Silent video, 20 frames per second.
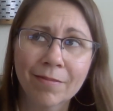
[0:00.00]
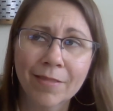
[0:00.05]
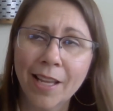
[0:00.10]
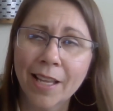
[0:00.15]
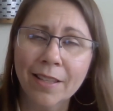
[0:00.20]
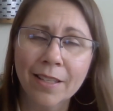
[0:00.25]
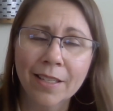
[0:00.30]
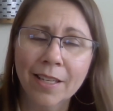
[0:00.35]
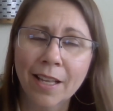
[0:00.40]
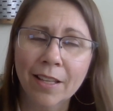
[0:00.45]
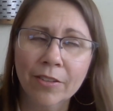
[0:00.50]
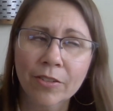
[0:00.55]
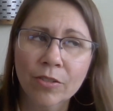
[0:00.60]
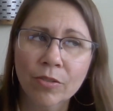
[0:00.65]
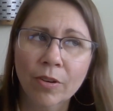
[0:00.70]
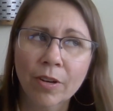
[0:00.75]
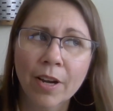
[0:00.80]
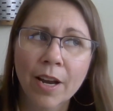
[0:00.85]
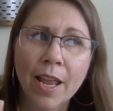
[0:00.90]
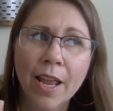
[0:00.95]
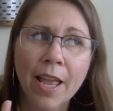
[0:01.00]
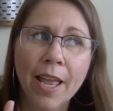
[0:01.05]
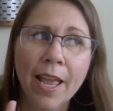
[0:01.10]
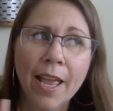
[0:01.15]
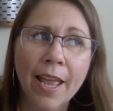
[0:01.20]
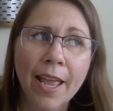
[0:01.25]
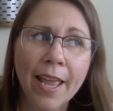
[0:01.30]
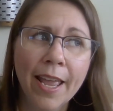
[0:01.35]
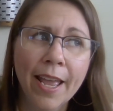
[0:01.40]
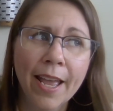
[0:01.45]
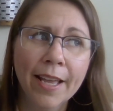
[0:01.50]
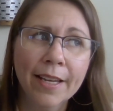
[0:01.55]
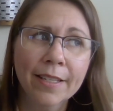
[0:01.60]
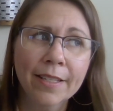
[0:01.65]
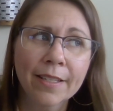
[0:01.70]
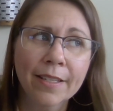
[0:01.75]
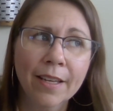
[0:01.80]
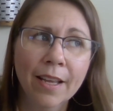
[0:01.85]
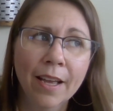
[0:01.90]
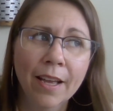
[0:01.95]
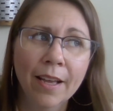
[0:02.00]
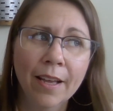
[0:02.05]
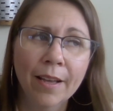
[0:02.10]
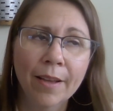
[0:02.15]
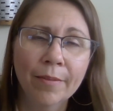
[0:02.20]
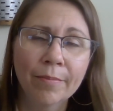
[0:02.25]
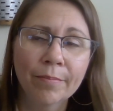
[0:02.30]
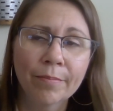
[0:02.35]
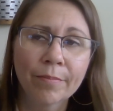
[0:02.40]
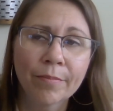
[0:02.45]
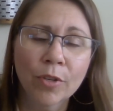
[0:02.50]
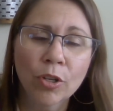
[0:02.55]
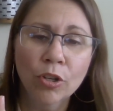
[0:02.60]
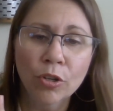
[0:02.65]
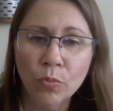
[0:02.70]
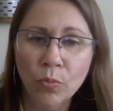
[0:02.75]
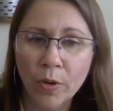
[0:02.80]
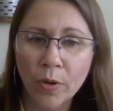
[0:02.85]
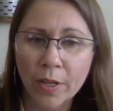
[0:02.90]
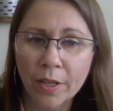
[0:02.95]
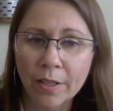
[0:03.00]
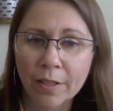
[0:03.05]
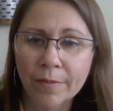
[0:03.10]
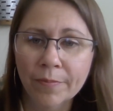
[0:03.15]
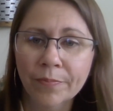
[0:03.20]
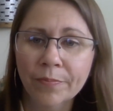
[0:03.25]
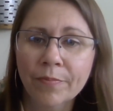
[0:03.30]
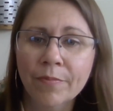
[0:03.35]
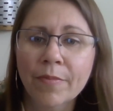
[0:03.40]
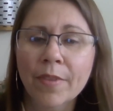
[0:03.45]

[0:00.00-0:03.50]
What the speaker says: not the dollar store, at Goodwill.